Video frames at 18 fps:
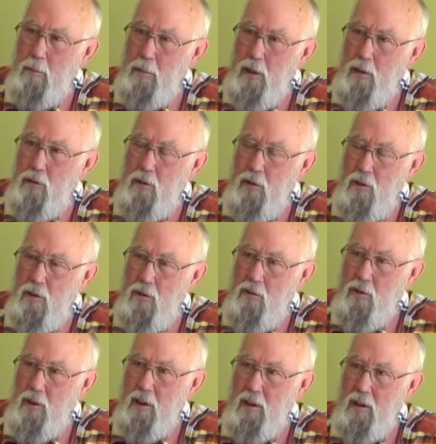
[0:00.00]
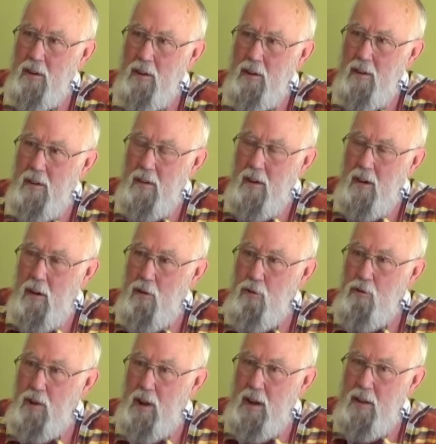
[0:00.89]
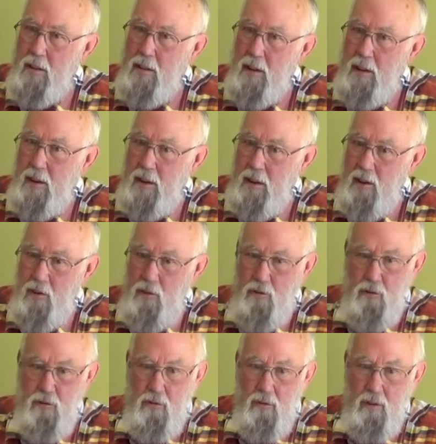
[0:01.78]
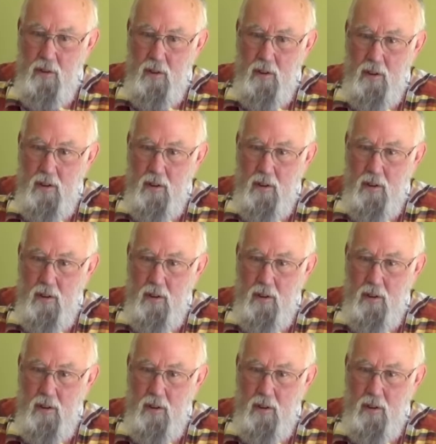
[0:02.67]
This is a state that is